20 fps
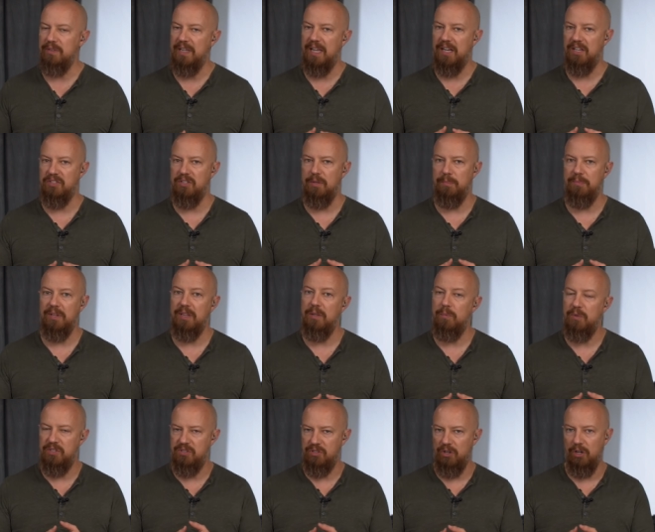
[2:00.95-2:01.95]
and that is something that
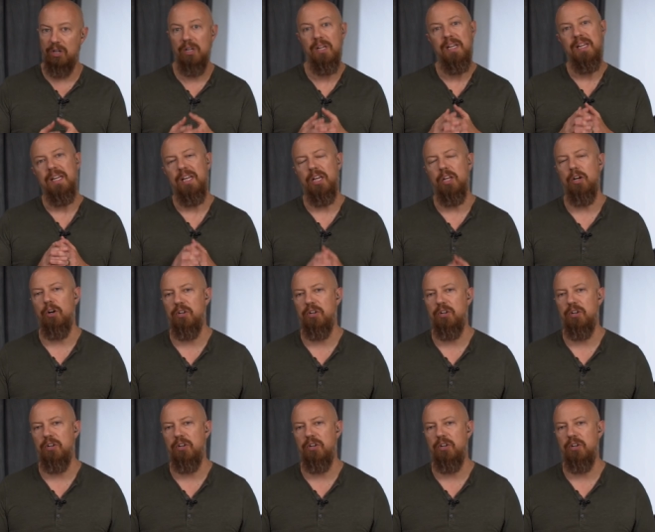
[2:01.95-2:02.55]
we saw in